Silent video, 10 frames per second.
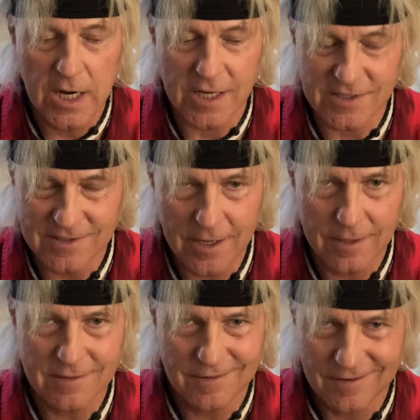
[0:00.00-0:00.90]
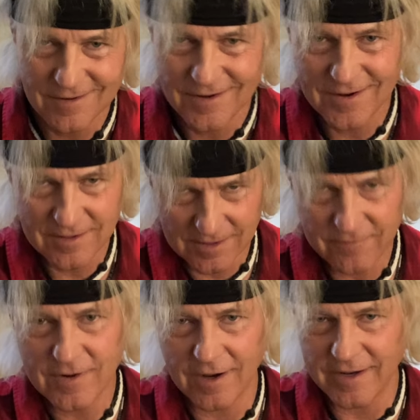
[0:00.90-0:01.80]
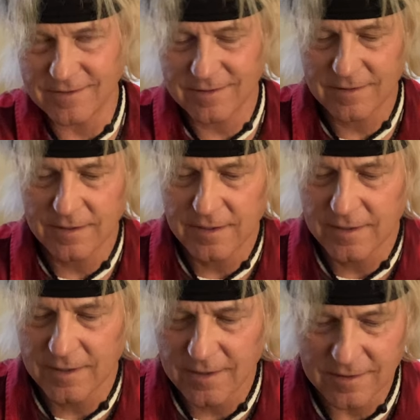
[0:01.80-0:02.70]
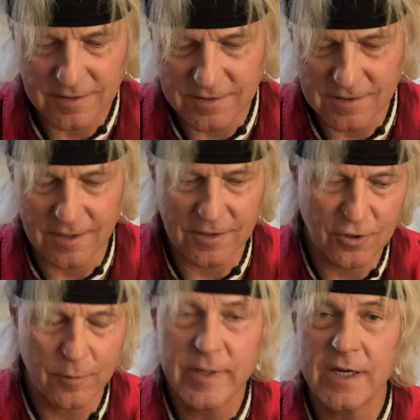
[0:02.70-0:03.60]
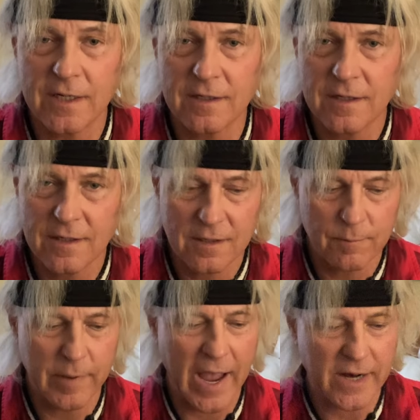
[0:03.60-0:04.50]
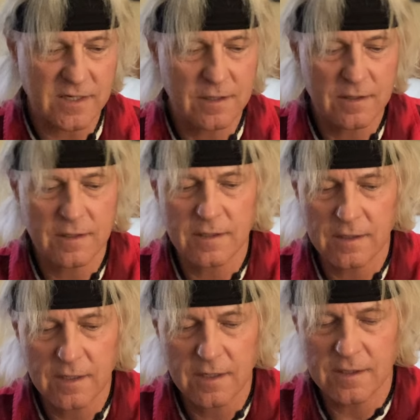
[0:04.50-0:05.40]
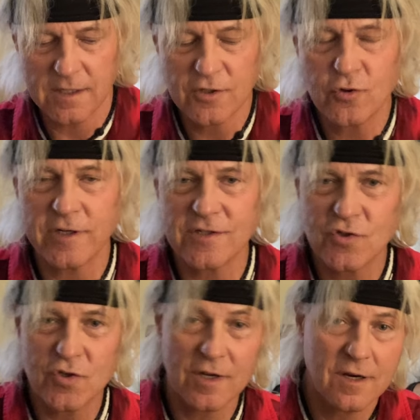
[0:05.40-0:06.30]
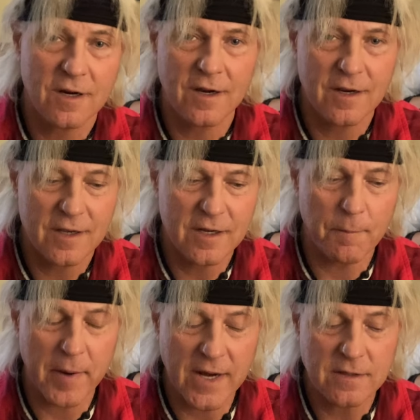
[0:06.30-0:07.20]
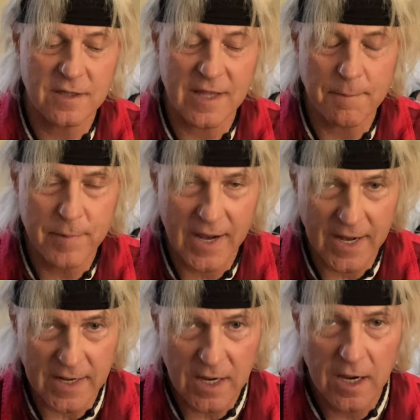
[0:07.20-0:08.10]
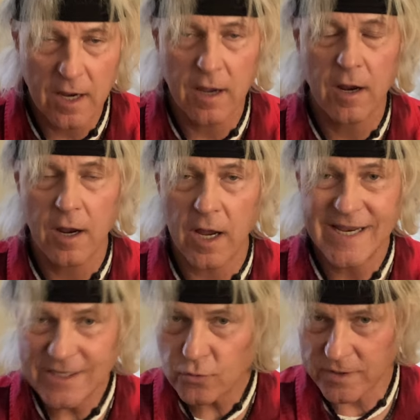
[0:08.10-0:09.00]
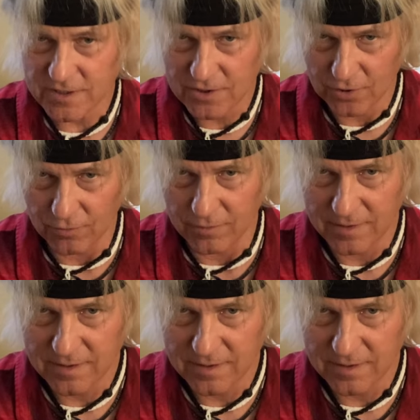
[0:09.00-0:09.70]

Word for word: Instead, they've got these uh, European-backed interests in a bank that they pay interest to